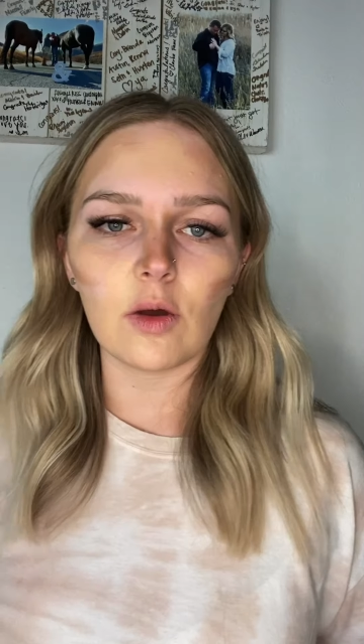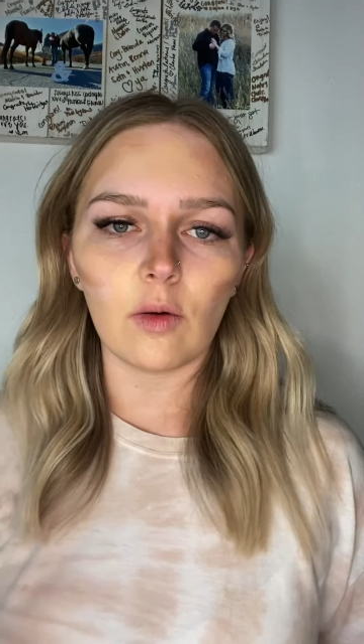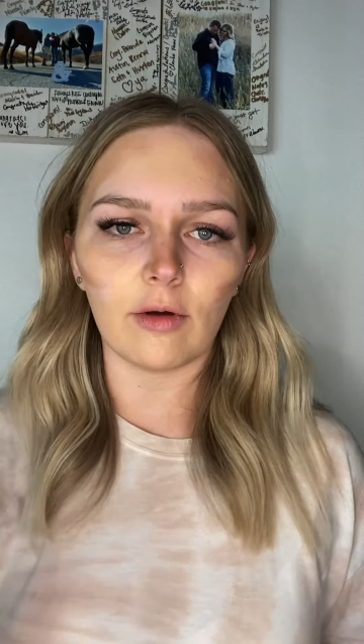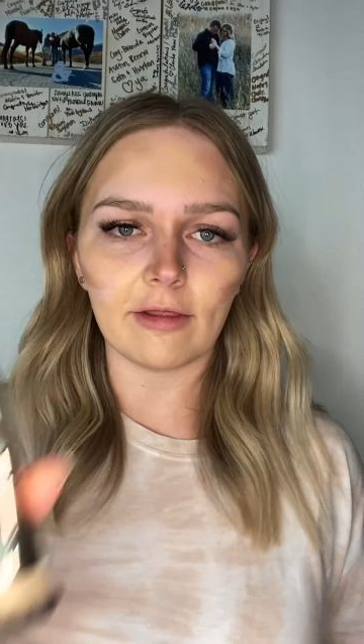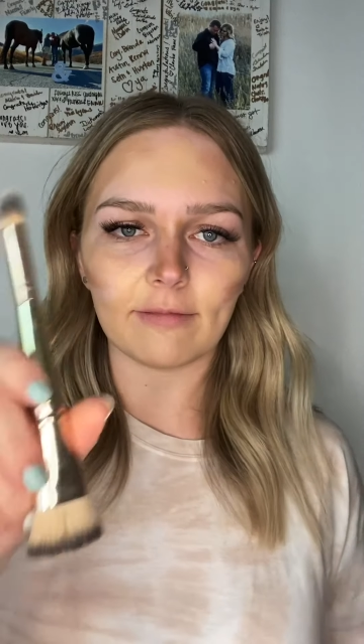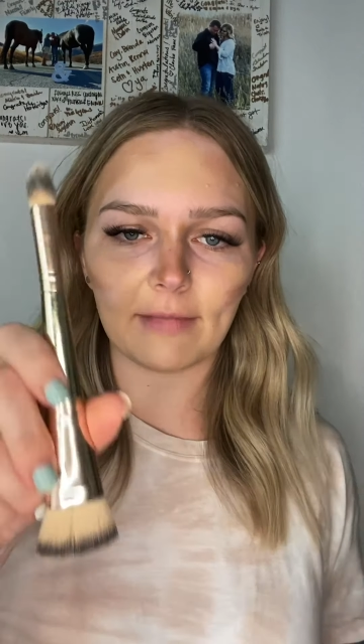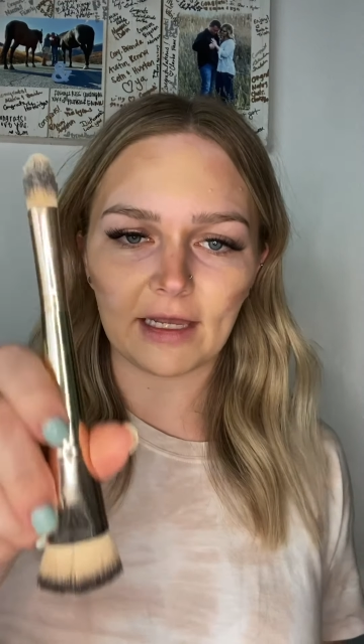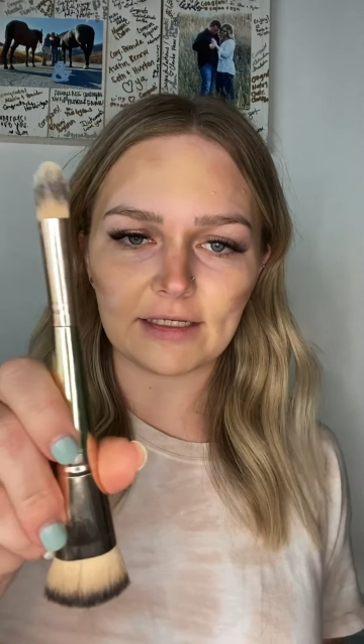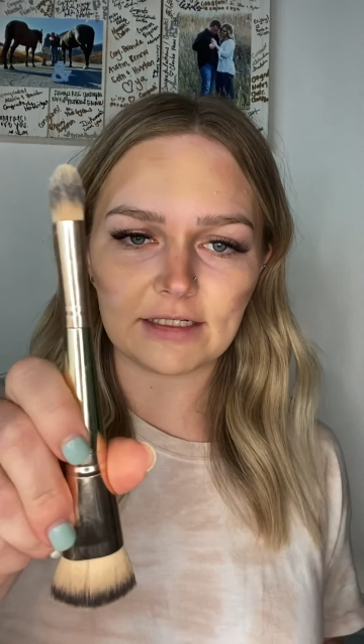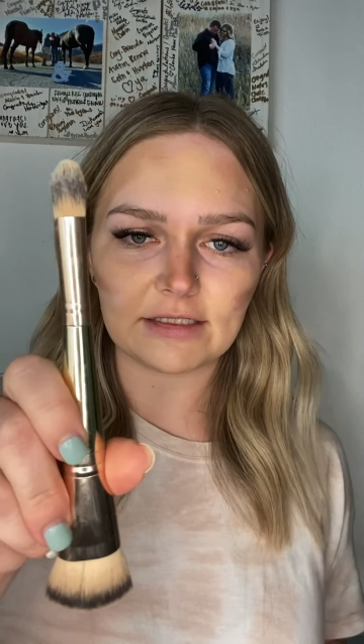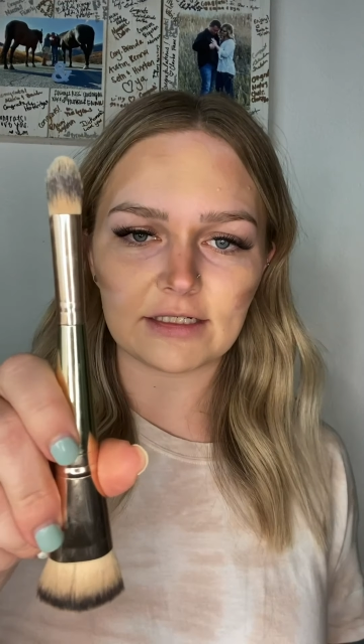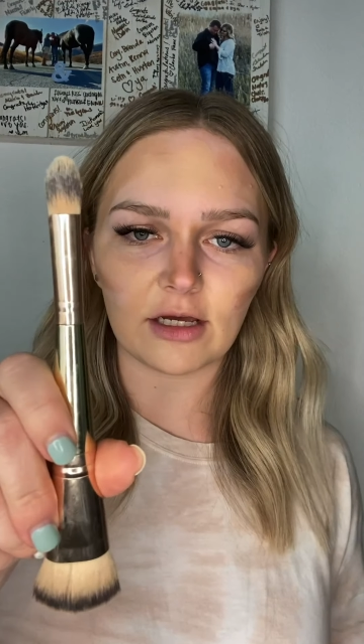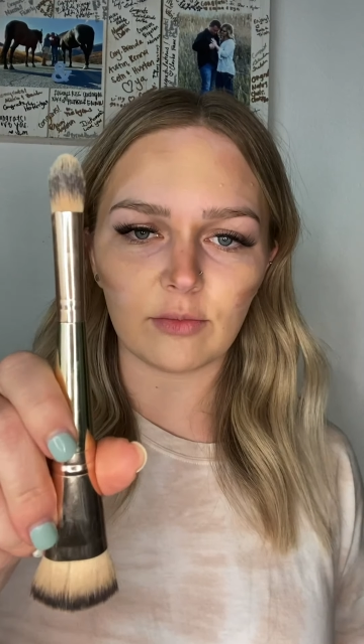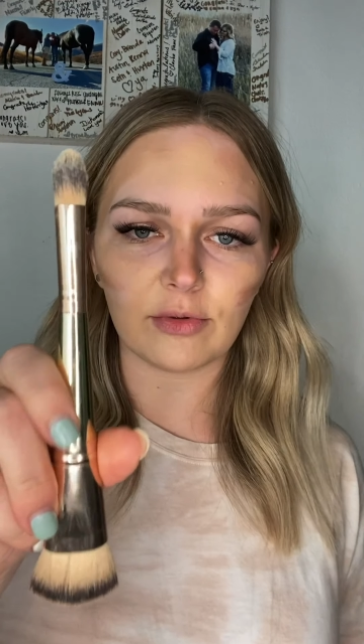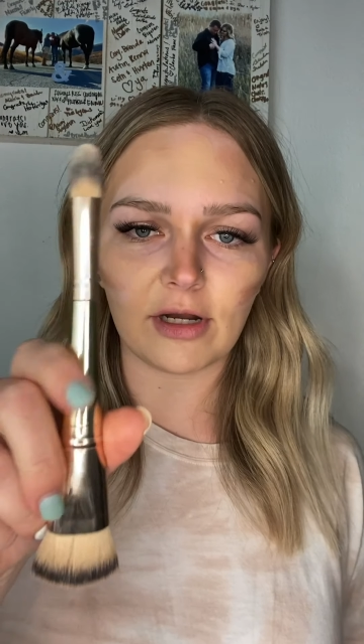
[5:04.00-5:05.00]
with my
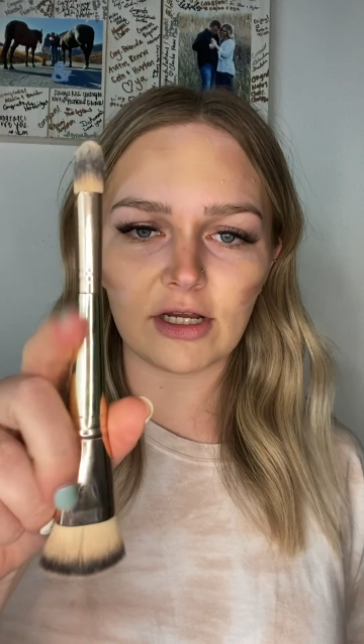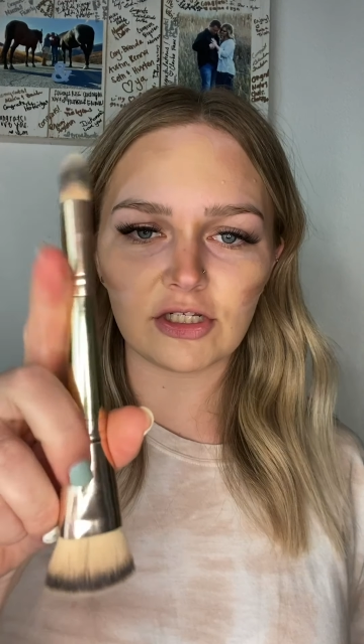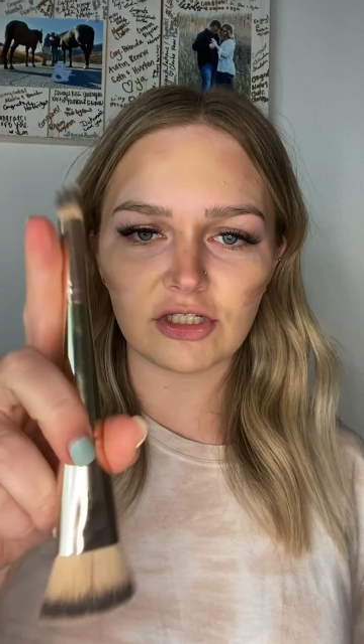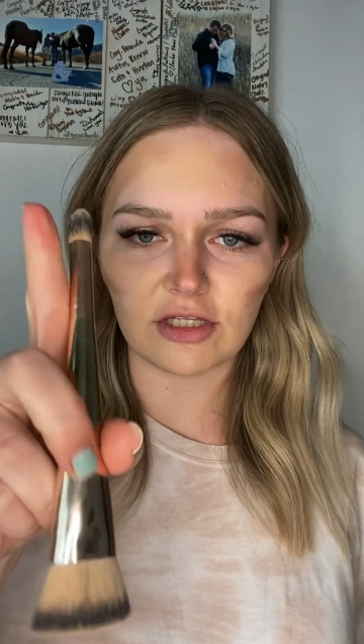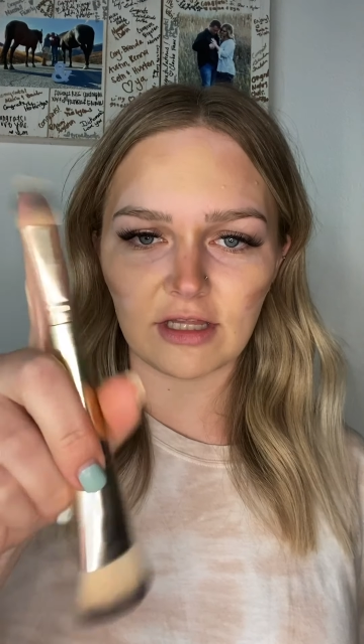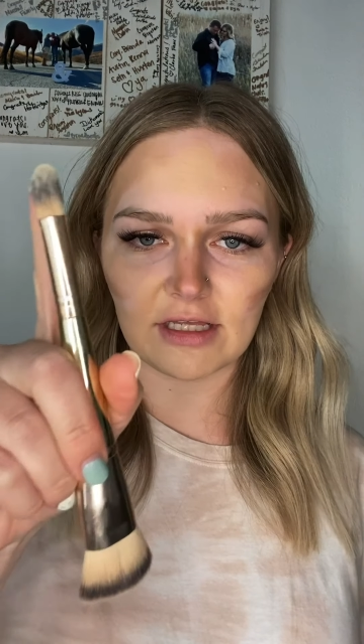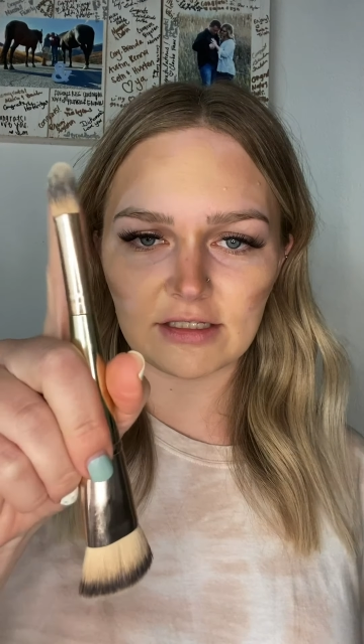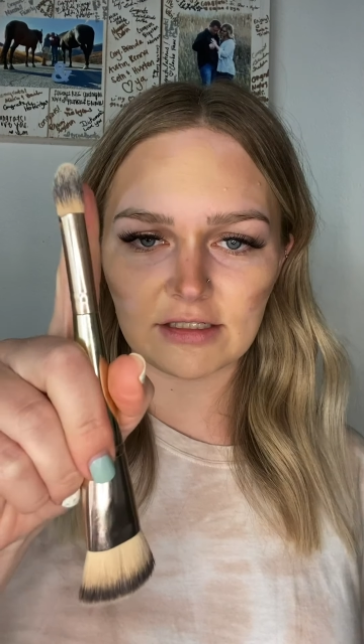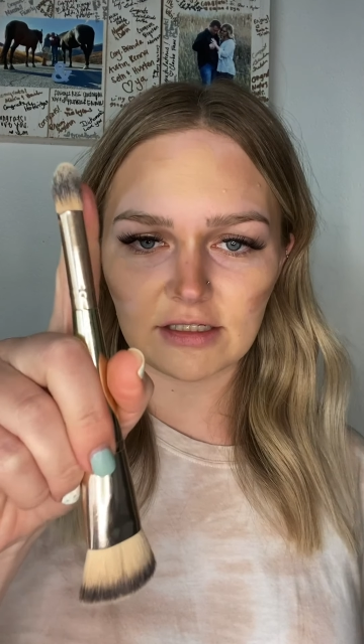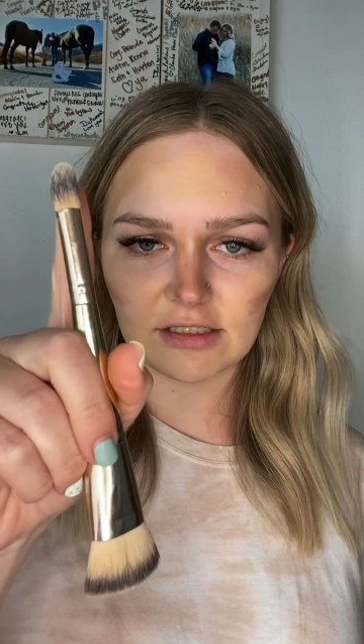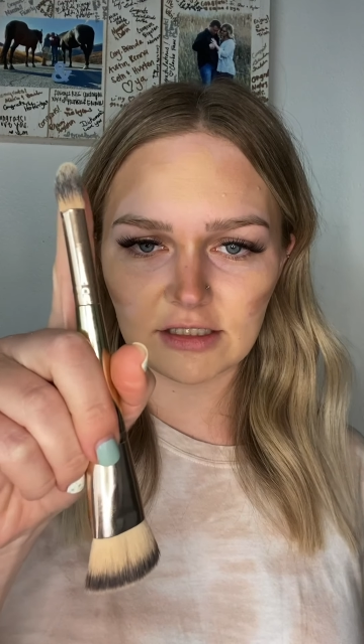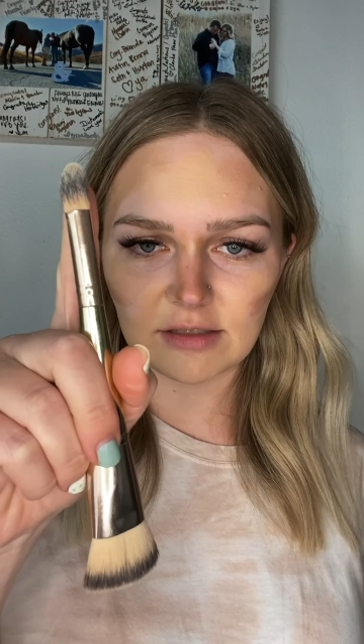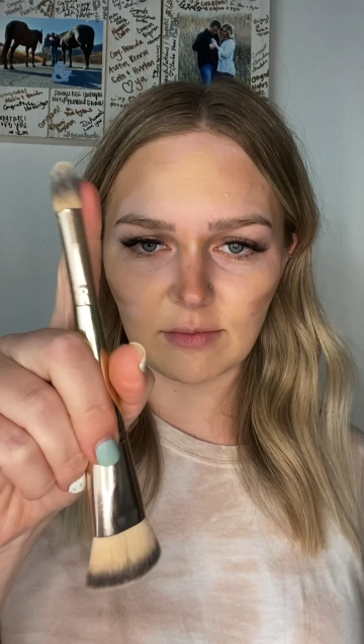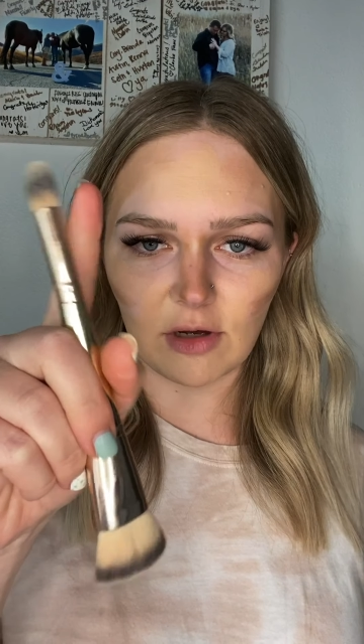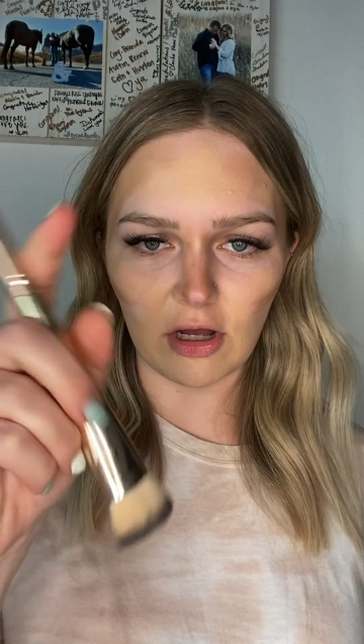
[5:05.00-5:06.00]
detail brush, this
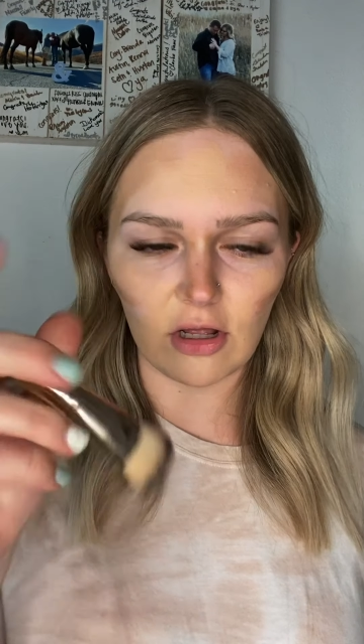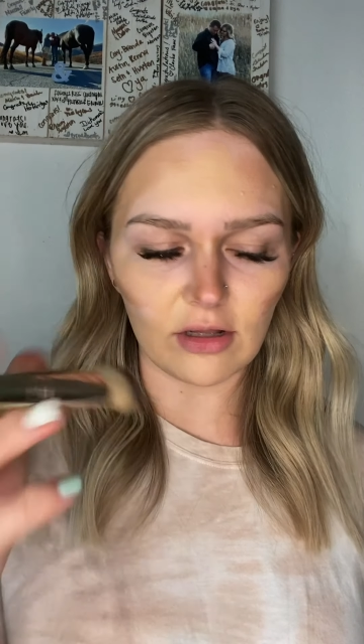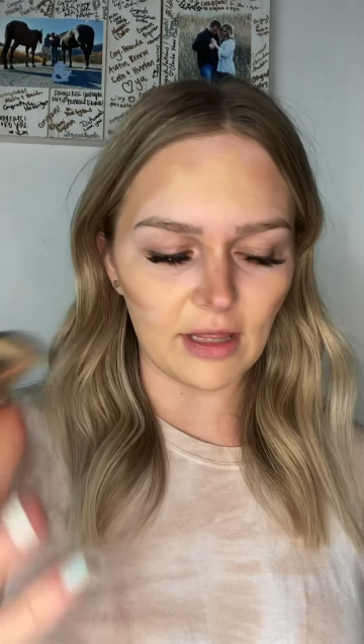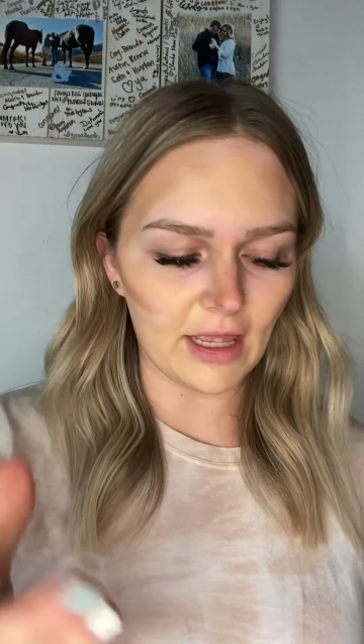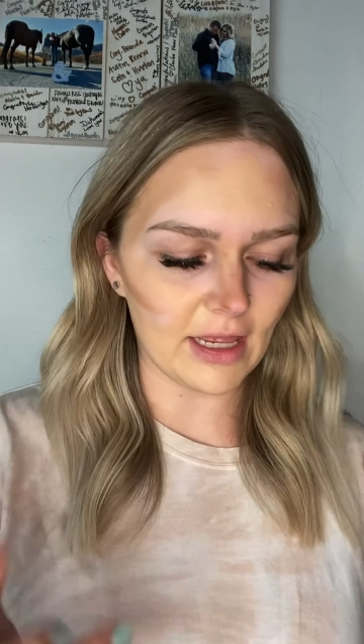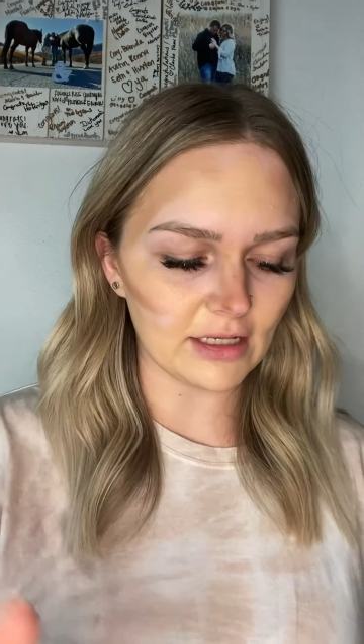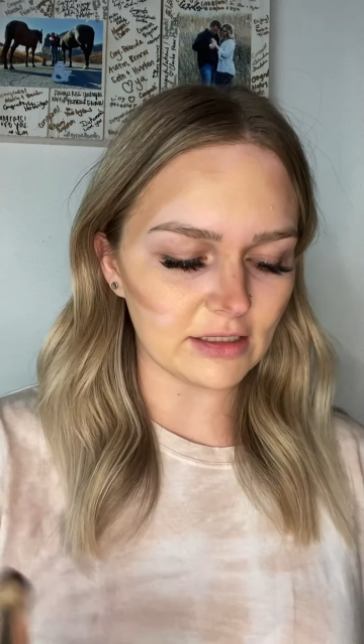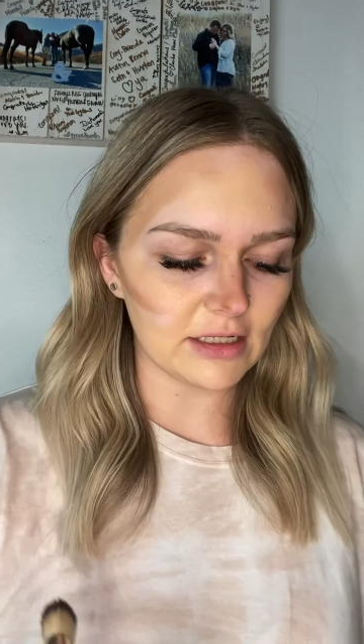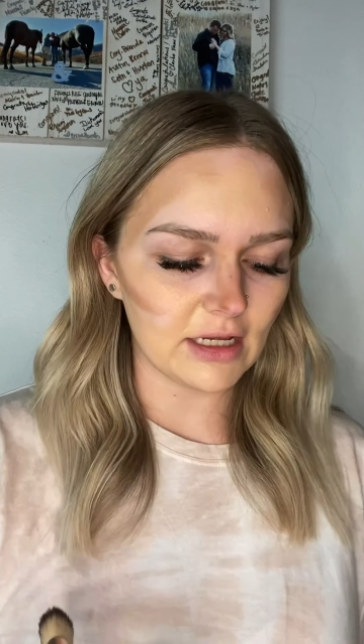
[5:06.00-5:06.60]
small end,